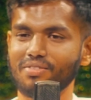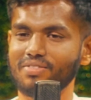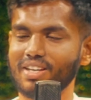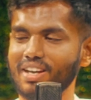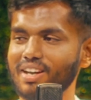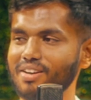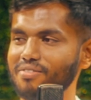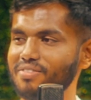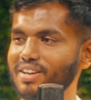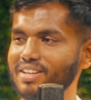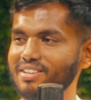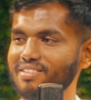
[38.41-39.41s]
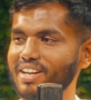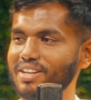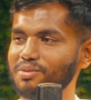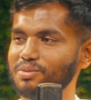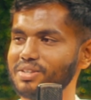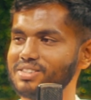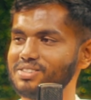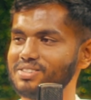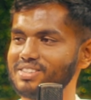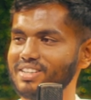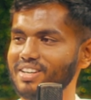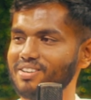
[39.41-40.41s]
if they can't find the right words to
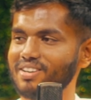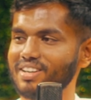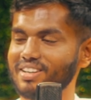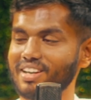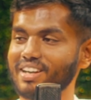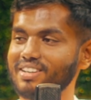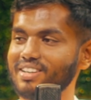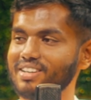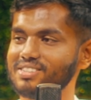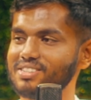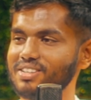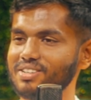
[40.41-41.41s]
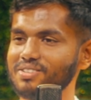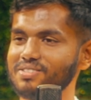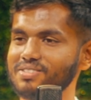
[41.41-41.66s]
say or the right things to do,